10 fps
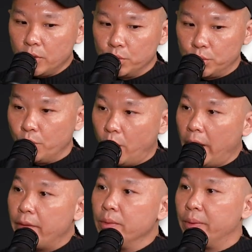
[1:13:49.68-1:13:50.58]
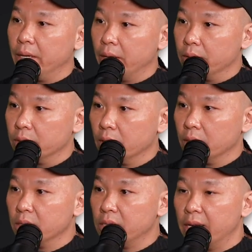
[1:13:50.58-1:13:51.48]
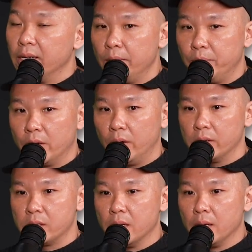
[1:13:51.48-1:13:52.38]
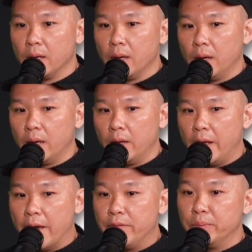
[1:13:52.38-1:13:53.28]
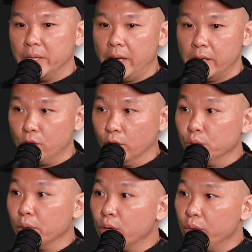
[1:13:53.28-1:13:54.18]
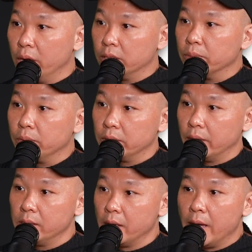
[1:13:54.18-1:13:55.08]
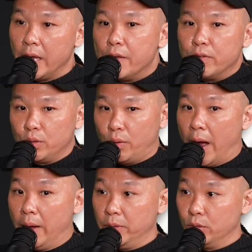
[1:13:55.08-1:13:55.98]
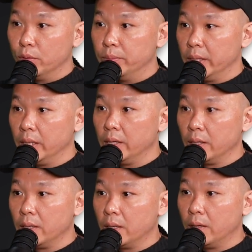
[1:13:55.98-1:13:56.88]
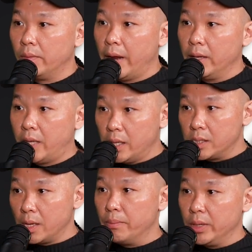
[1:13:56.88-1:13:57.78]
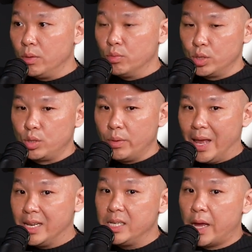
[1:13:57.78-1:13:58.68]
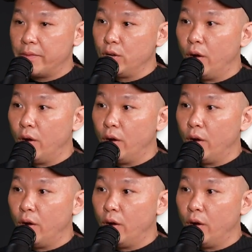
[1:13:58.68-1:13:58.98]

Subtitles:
to everybody else. Suddenly, because everybody has gone through a curation process, even though I'm a nobody, right? That somebody will still at least have a